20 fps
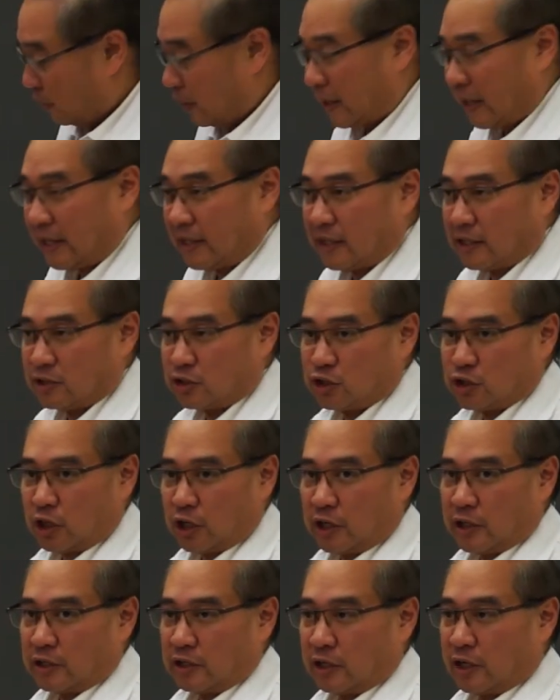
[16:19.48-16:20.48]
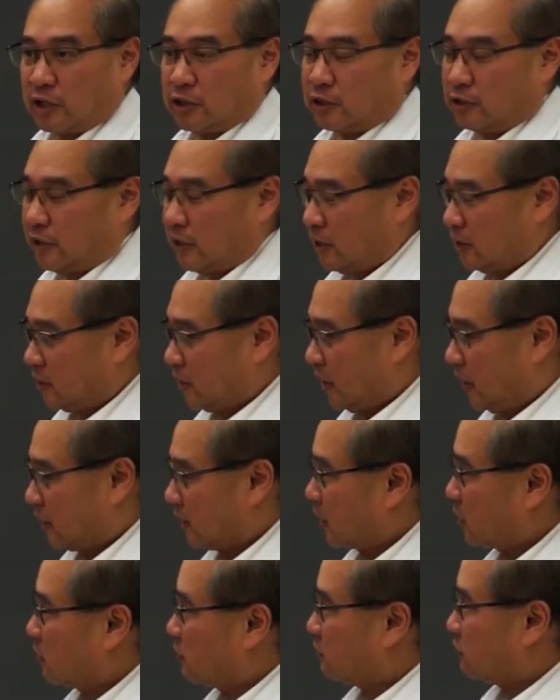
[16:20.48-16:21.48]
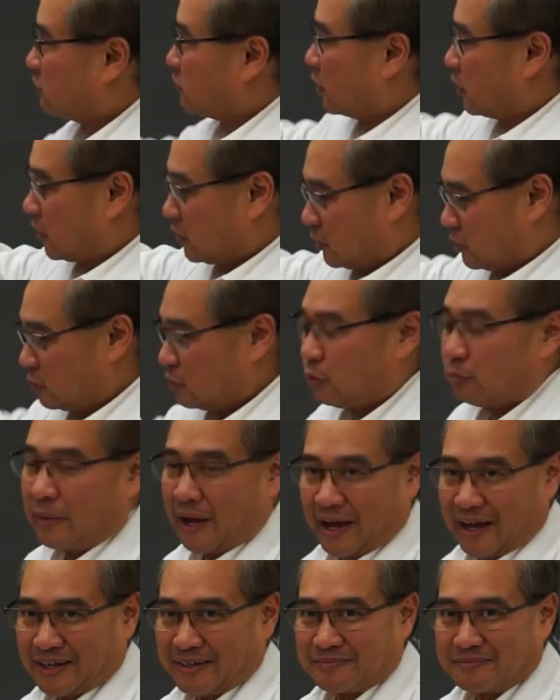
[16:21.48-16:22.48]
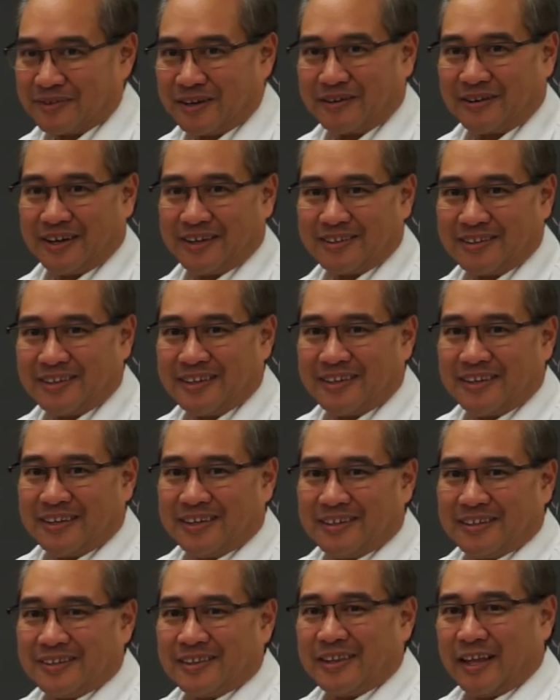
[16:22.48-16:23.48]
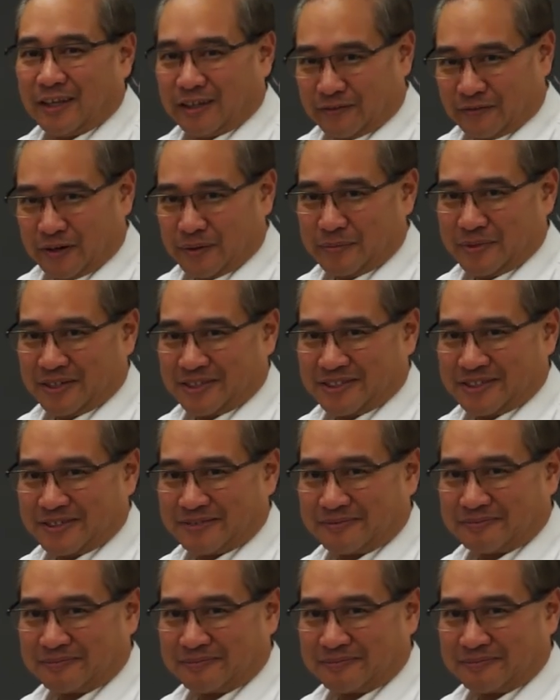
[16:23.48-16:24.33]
ahead and chart on your intake that you started the new bag. All right? Thank you very much.